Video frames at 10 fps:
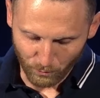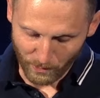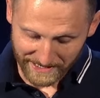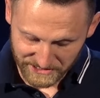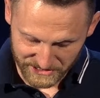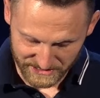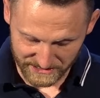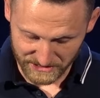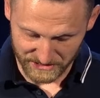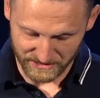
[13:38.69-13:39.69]

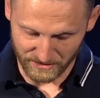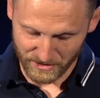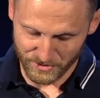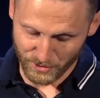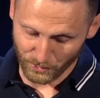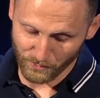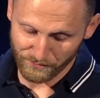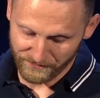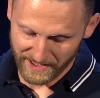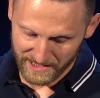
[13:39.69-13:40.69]
righteousness through
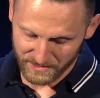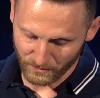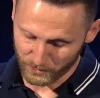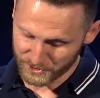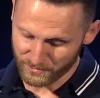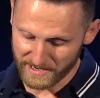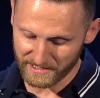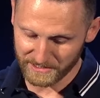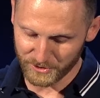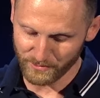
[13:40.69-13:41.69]
faith was
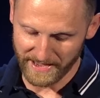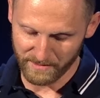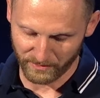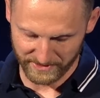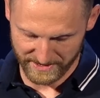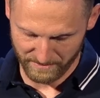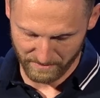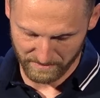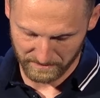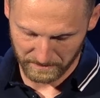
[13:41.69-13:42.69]
credited to
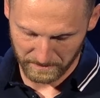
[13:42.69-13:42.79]
Abraham